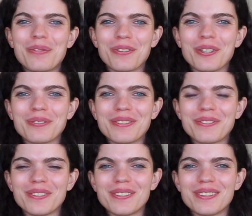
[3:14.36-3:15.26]

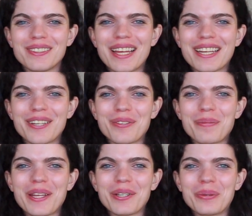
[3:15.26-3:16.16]
for lack of a
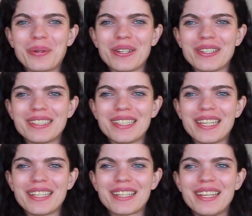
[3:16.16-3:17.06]
better word.
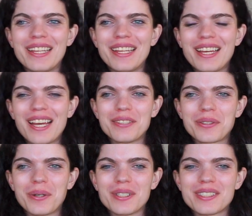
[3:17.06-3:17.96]
Like, of
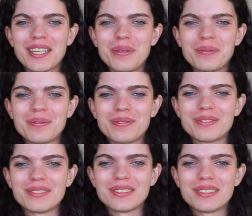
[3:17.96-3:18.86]
course I'm
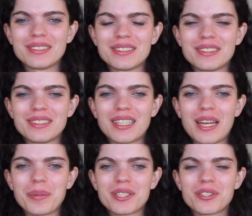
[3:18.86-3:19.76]

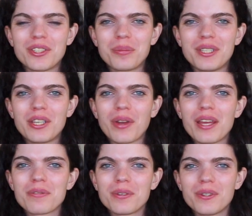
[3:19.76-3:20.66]
extremely
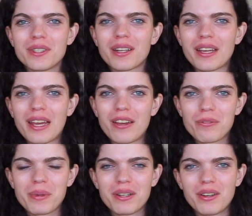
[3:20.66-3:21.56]
grateful that I
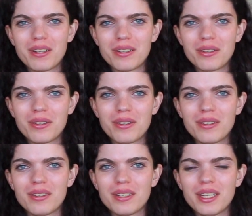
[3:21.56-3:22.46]
have been on
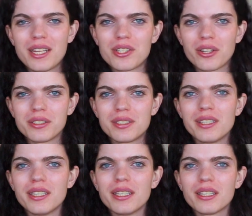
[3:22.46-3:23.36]

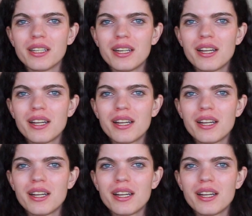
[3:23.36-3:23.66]
HRT,